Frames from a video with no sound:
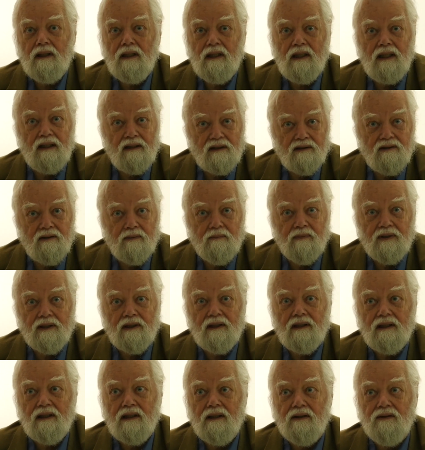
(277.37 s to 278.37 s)

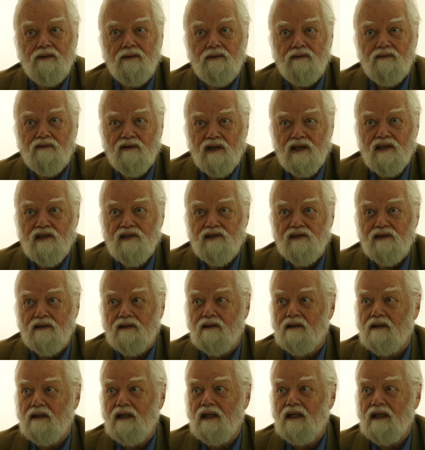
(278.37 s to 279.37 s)
ultimately the
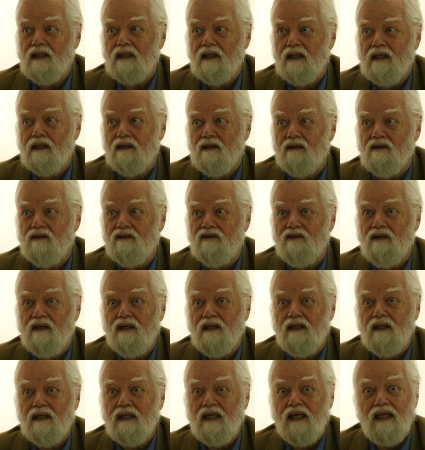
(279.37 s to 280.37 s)
reason in
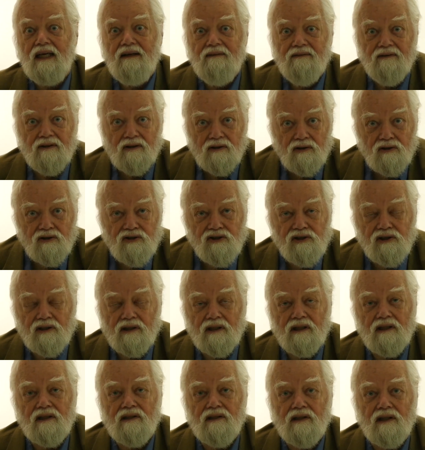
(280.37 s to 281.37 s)

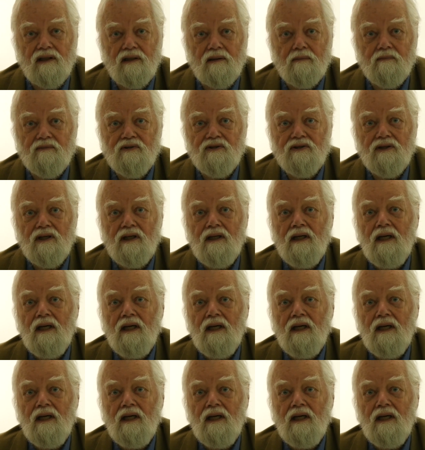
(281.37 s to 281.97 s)
evolutionary terms